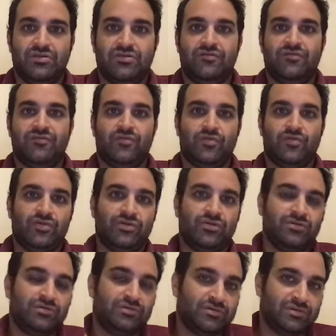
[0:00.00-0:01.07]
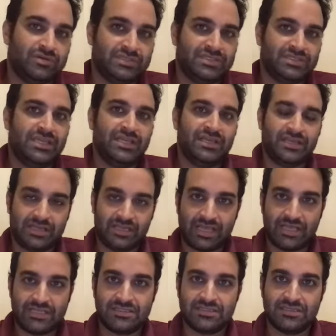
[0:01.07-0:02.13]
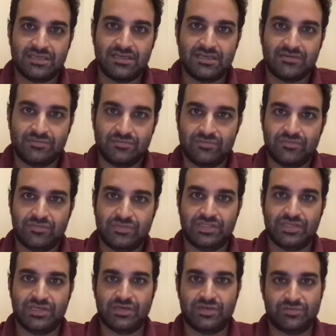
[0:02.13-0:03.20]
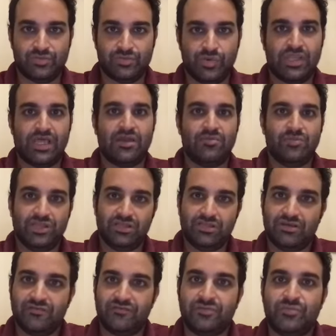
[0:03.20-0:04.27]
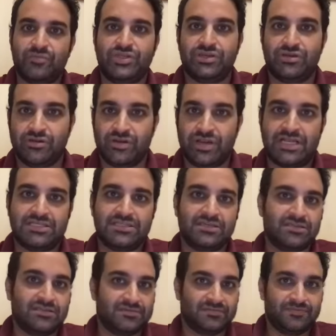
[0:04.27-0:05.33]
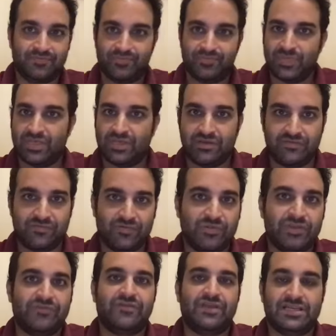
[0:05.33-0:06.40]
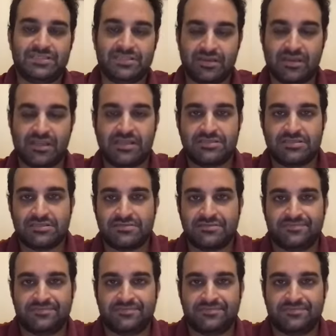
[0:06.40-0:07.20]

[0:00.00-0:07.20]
for seeing in a glance the reliability of a particular asset from different asset classes.